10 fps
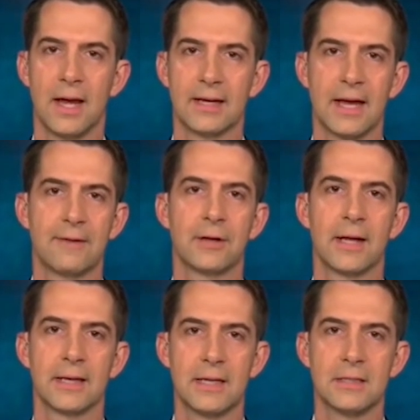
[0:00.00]
I kind of
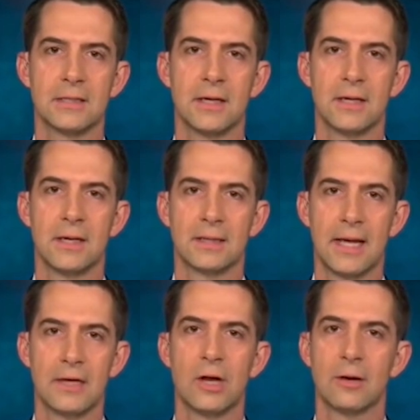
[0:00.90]
feel like he's the
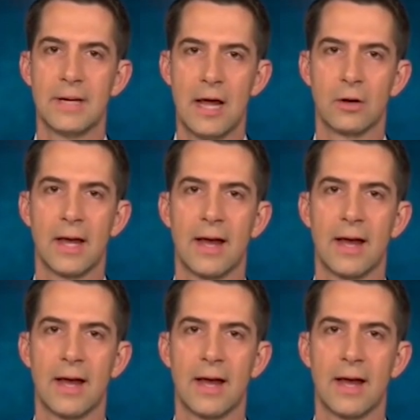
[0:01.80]
can you hear me now